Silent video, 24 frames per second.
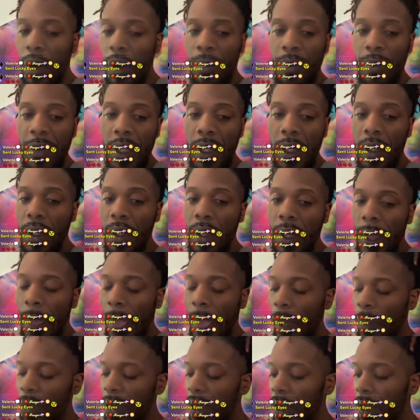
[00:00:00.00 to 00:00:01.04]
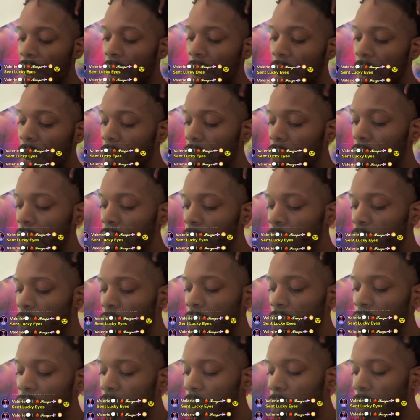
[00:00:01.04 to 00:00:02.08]
help me pick out
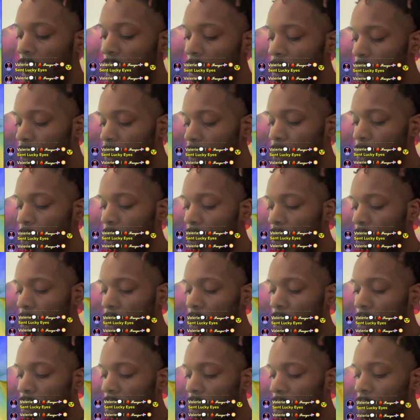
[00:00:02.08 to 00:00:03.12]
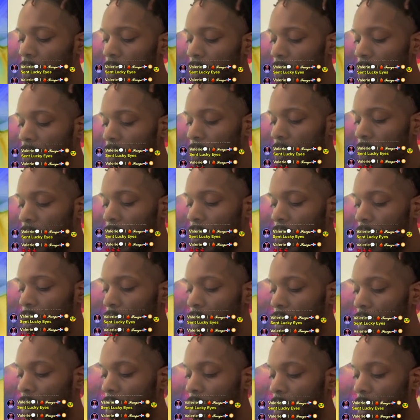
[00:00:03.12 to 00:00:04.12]
what two items we're going to use.